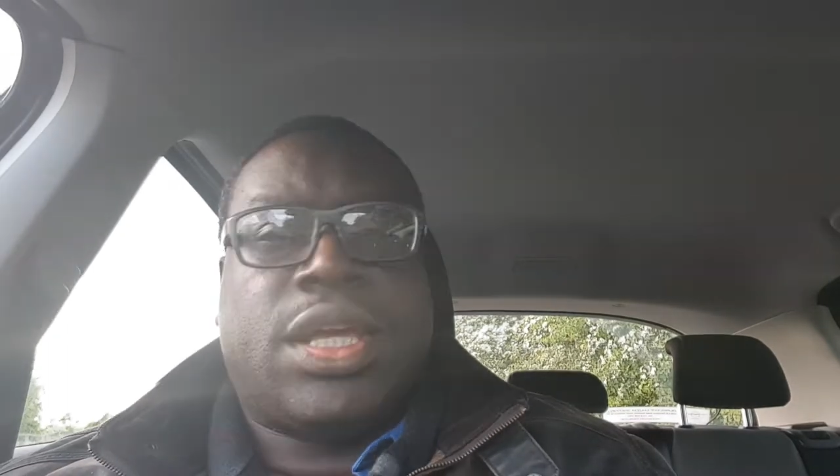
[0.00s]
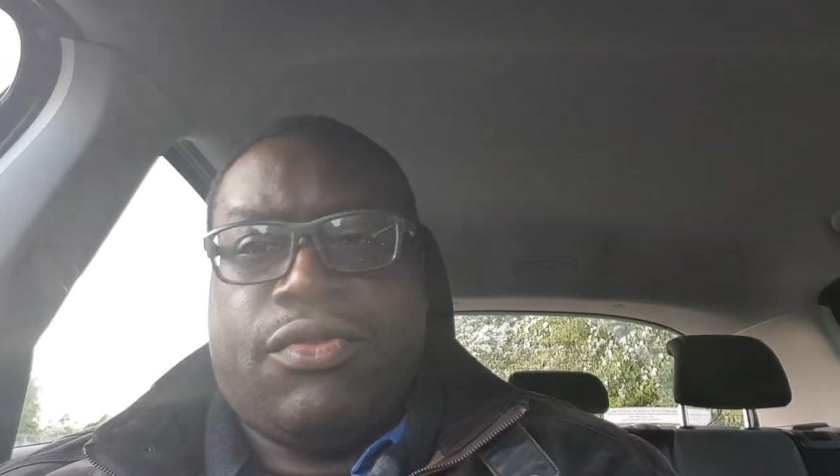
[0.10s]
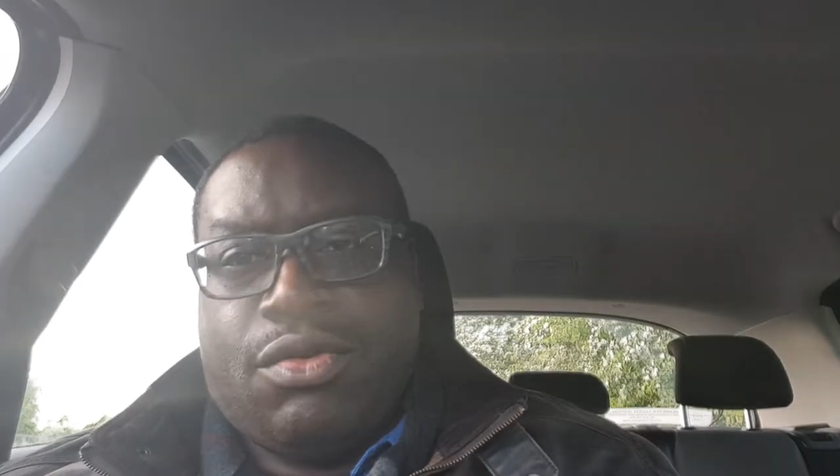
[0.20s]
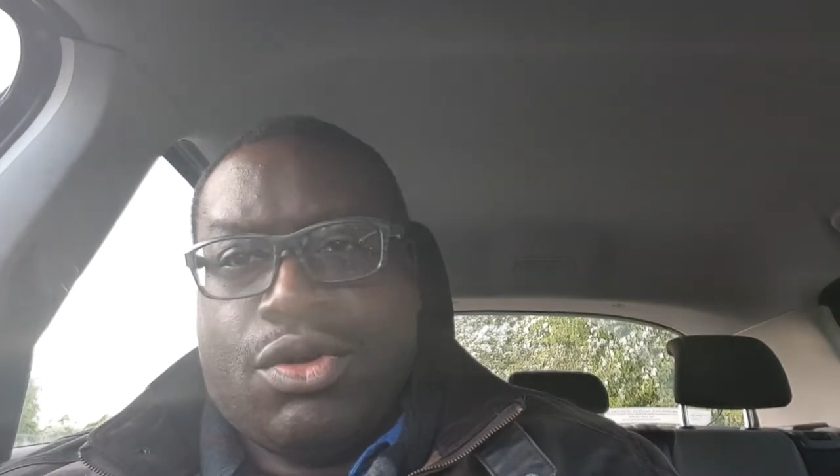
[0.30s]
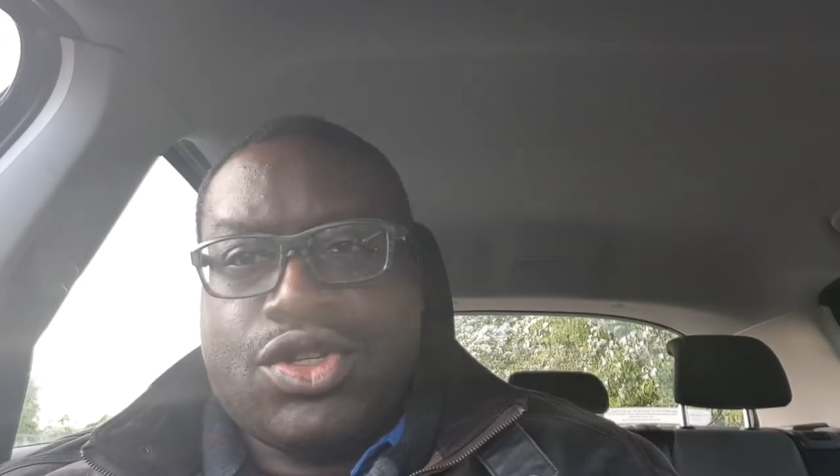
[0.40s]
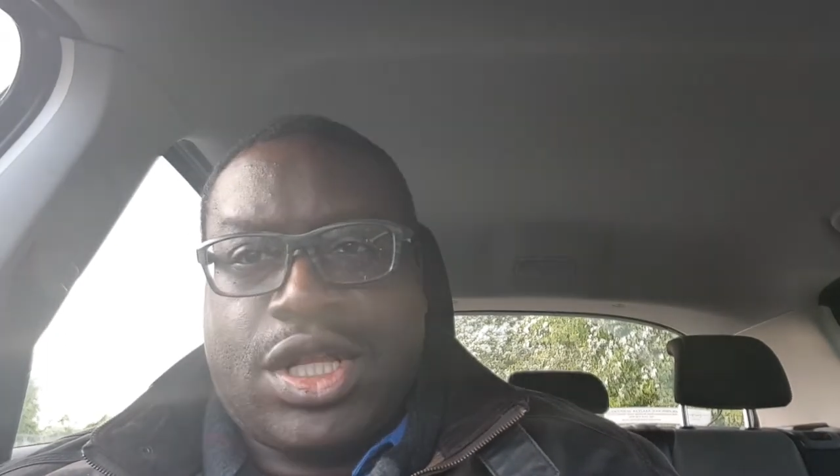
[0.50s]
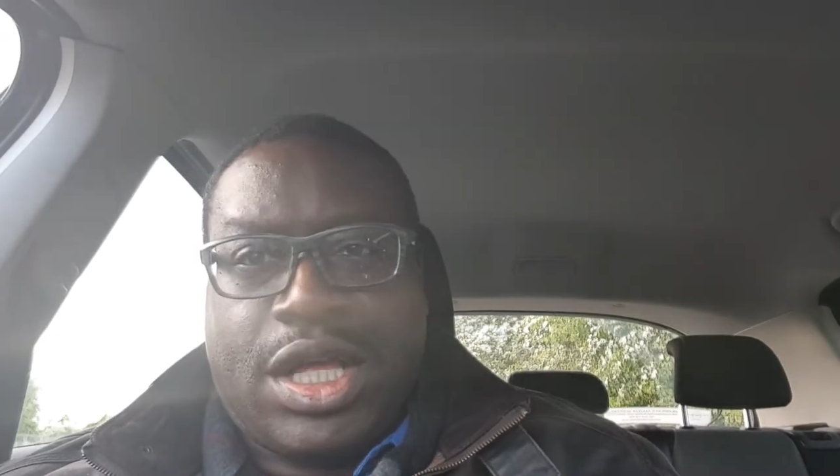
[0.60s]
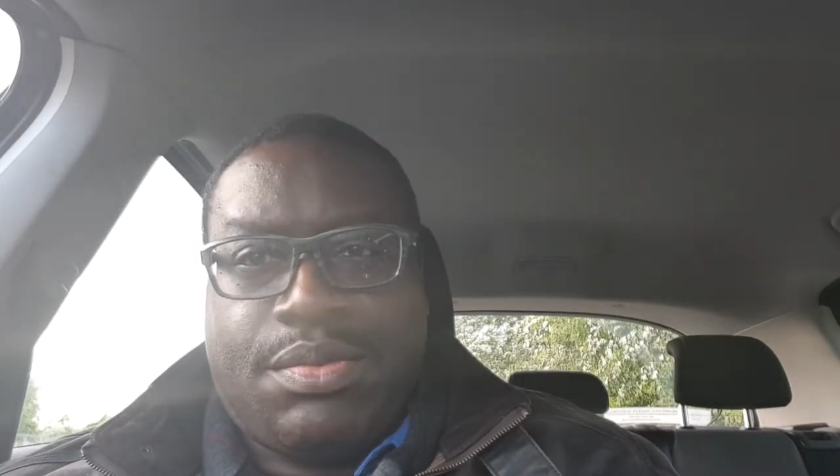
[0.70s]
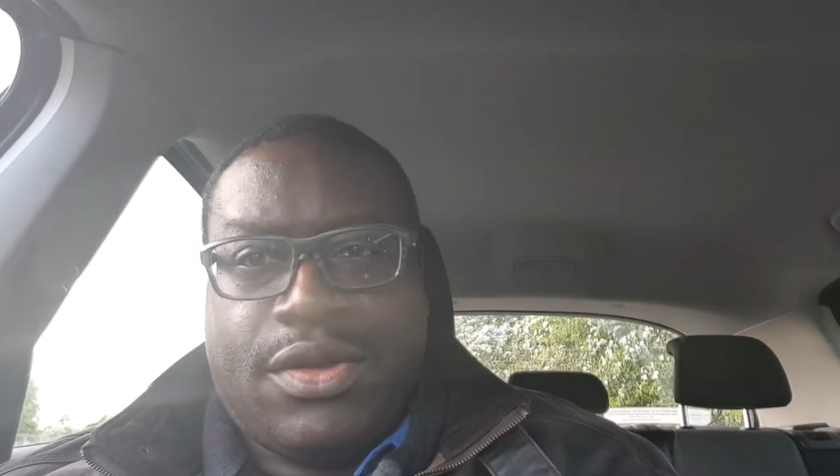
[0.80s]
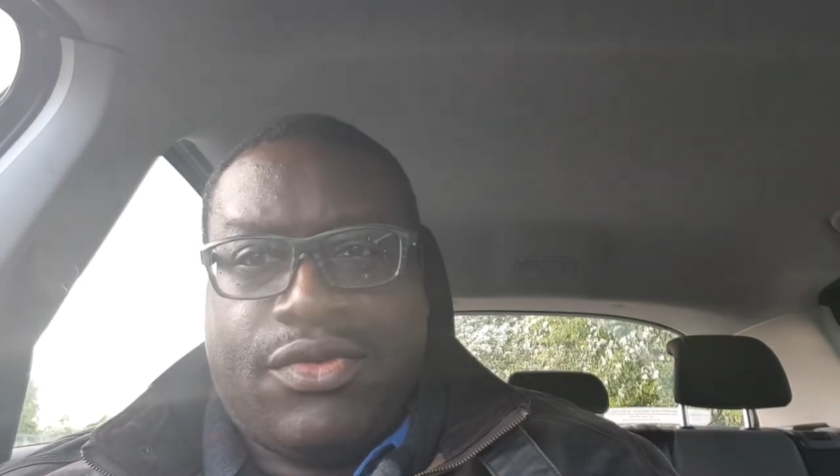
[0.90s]
everyone's
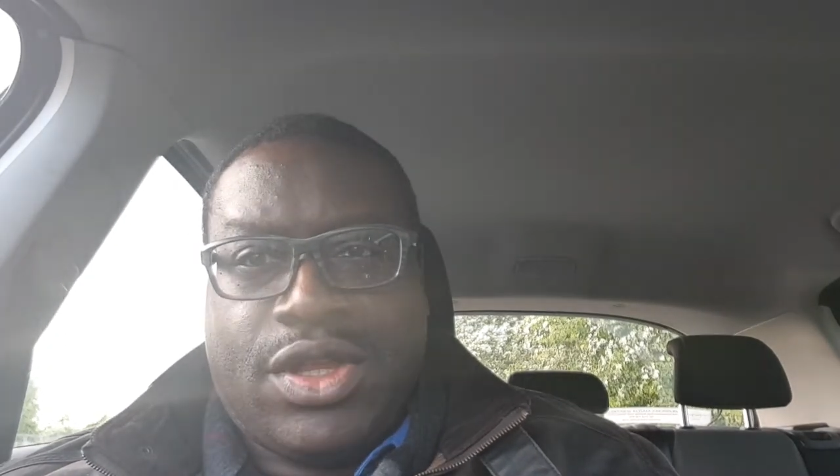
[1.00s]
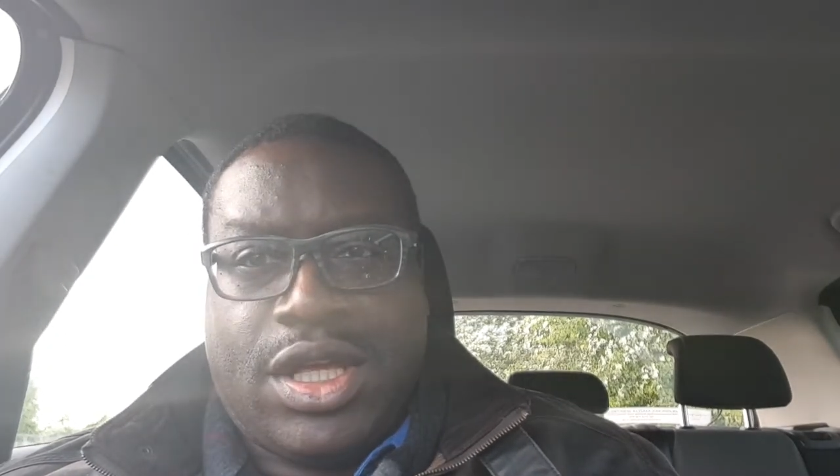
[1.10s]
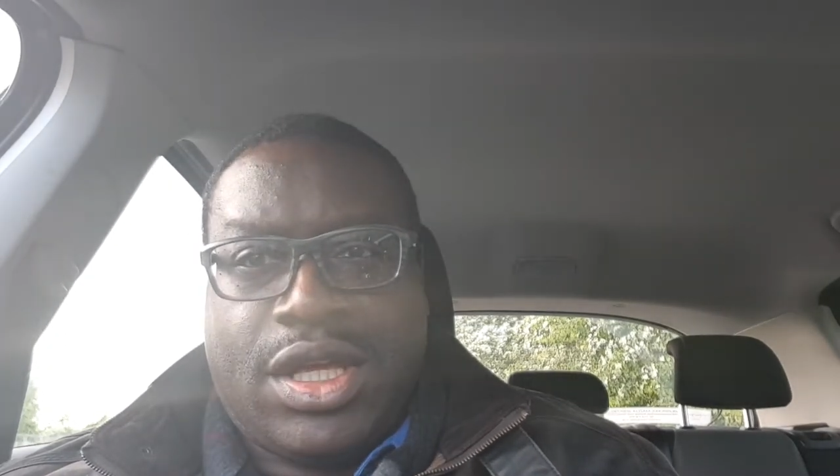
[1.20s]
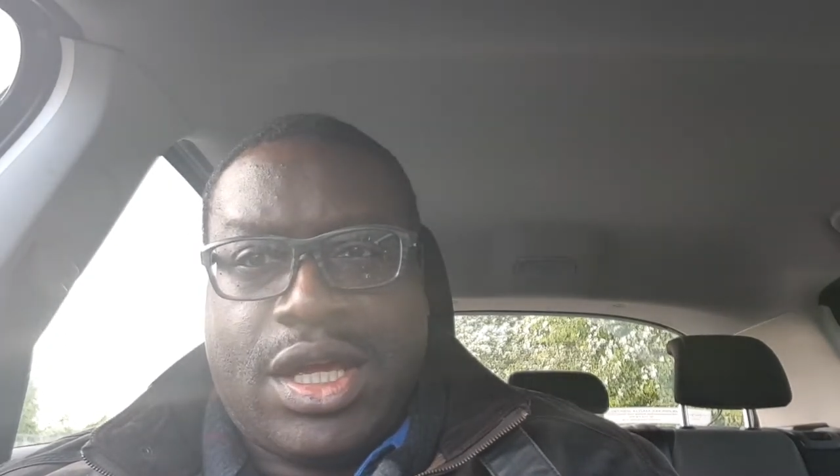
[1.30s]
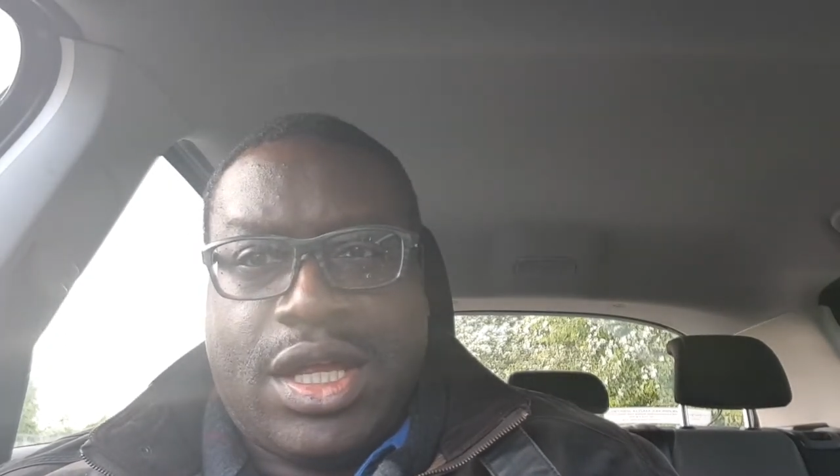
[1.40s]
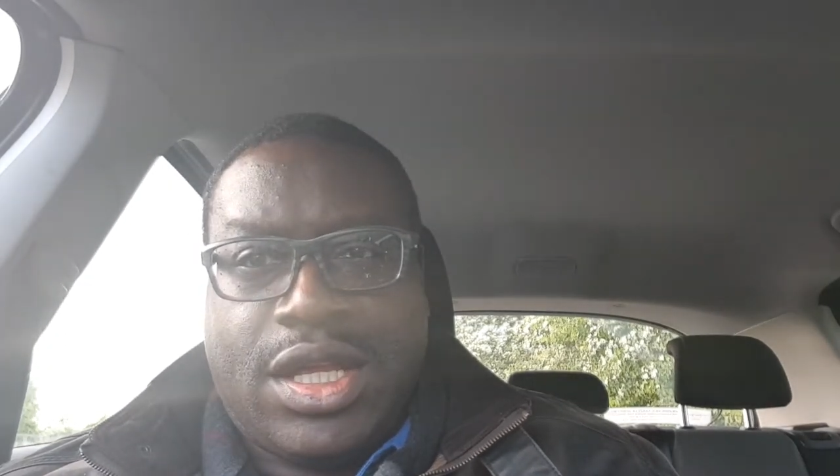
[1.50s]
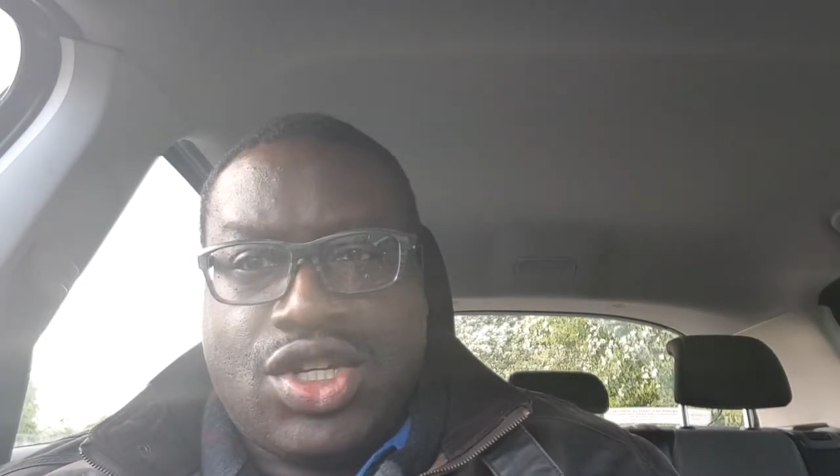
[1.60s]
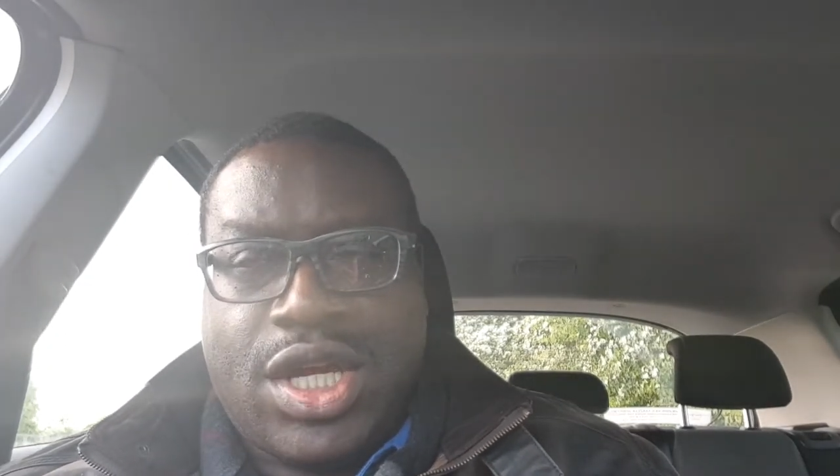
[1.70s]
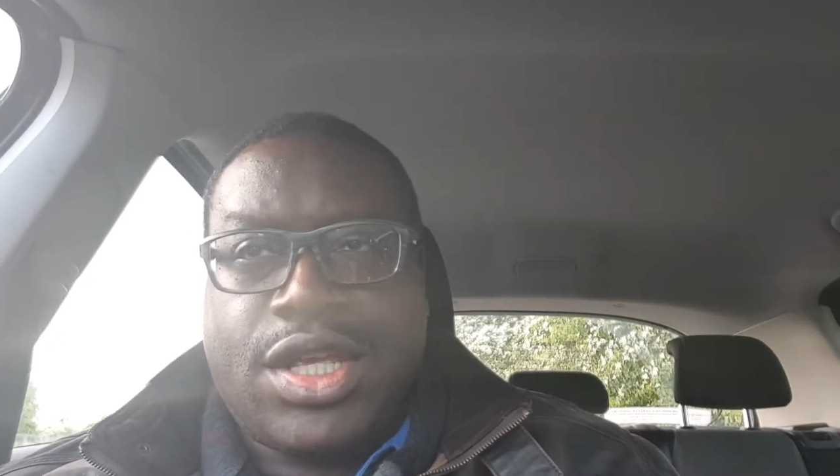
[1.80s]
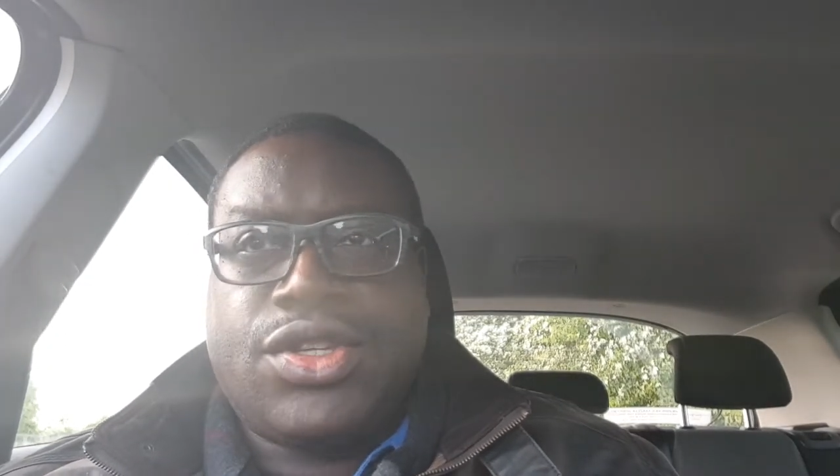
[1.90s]
clapping for the
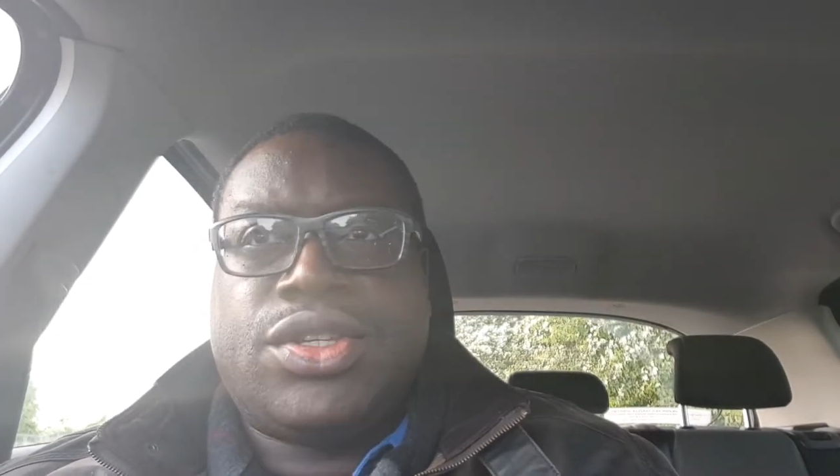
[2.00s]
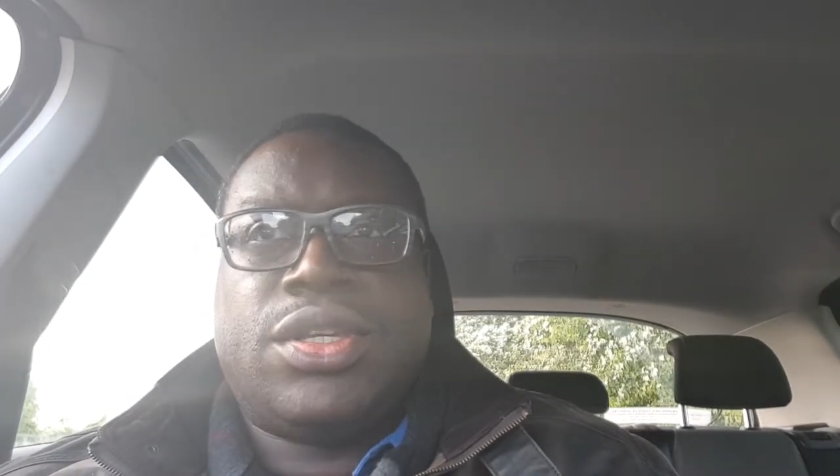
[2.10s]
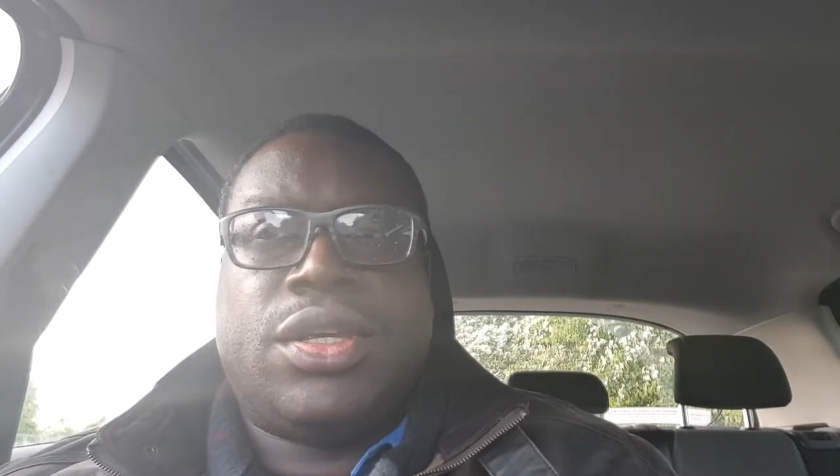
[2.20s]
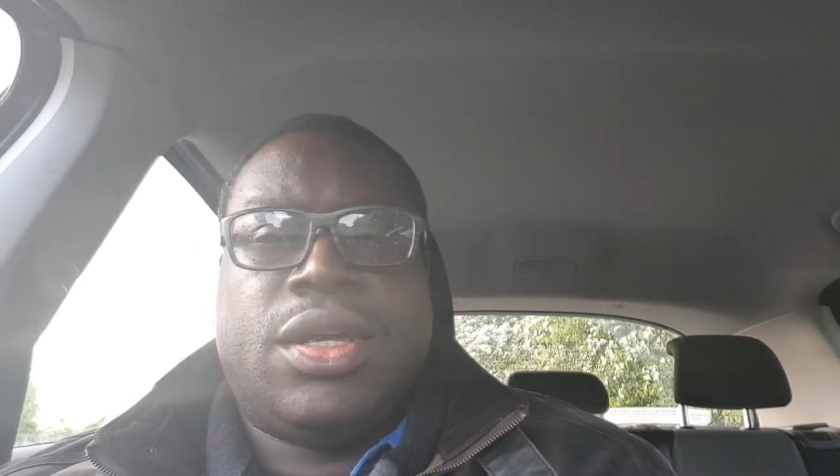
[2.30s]
NHS,